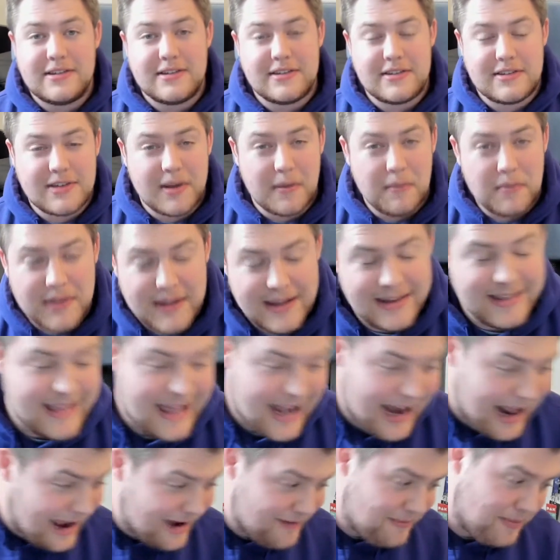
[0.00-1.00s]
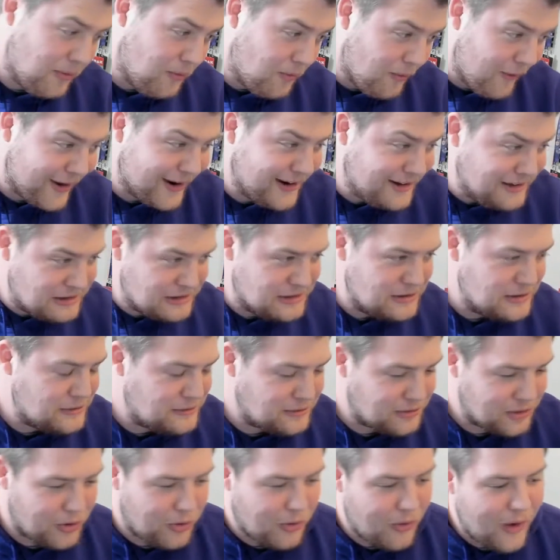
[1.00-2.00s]
something that I've been wanting to do for
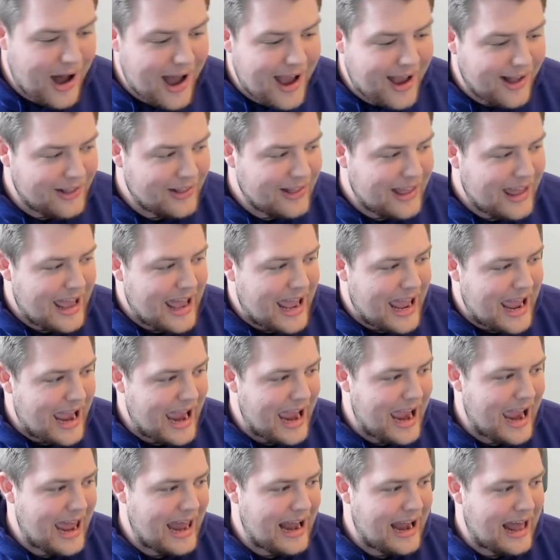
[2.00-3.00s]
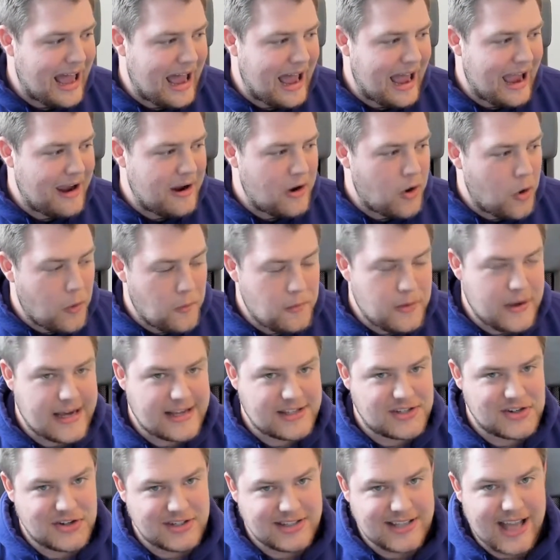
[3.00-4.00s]
a while, and I hope you guys
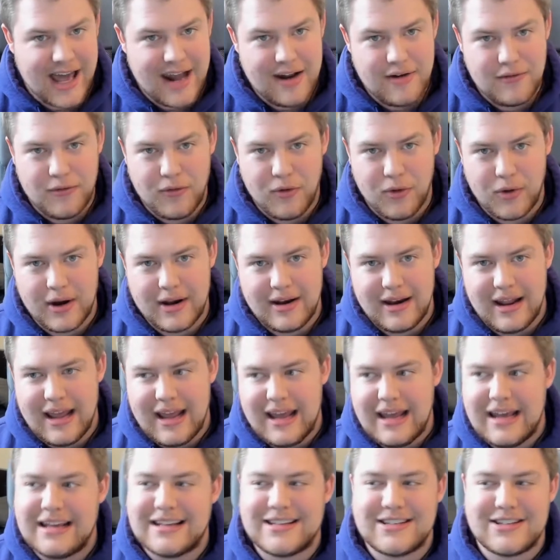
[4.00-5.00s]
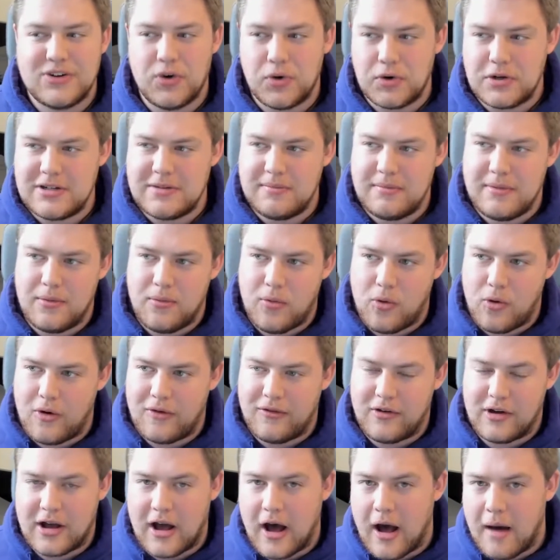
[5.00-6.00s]
are excited for it. It's going to be more of
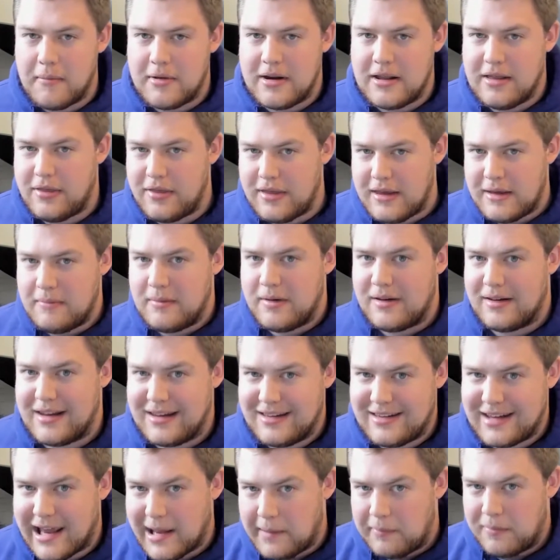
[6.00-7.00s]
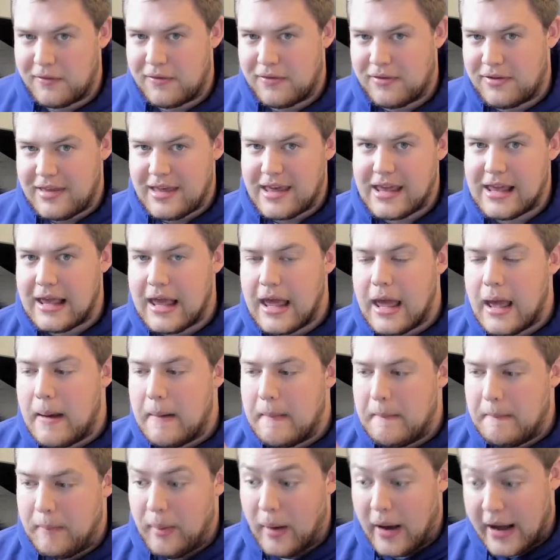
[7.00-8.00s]
a comedy themed type of thing,
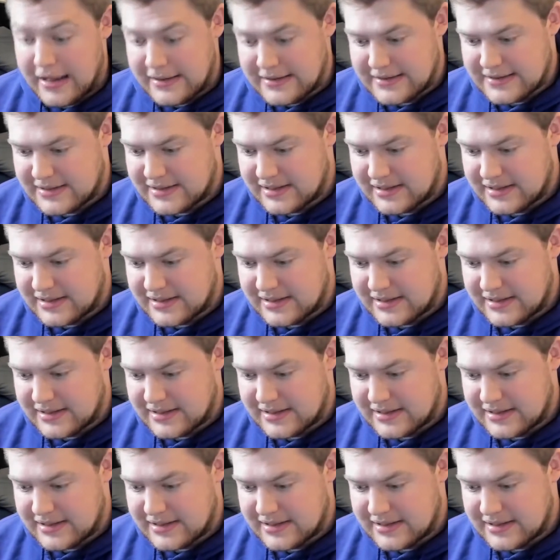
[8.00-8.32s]
but